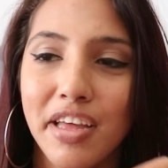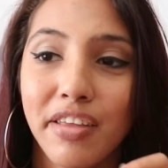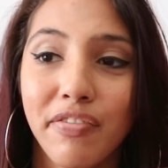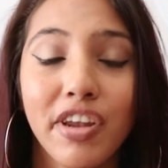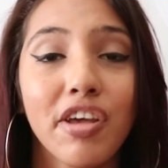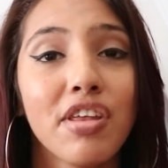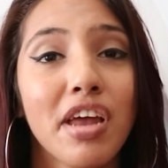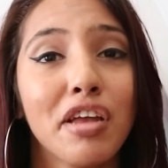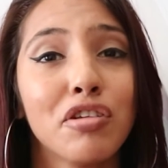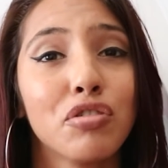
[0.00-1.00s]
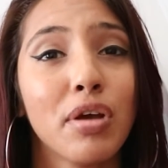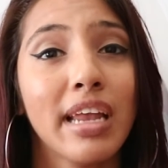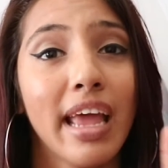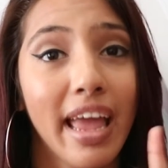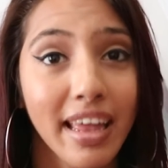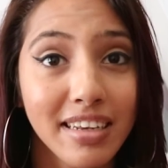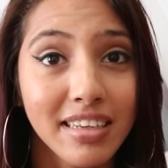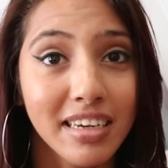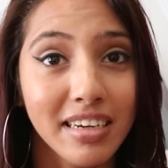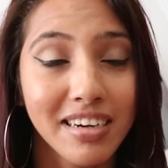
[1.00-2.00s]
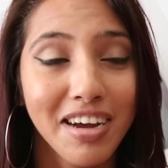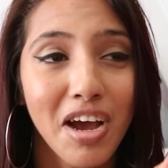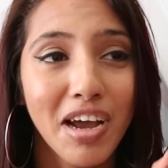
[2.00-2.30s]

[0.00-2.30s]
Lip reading: The video that I enjoyed editing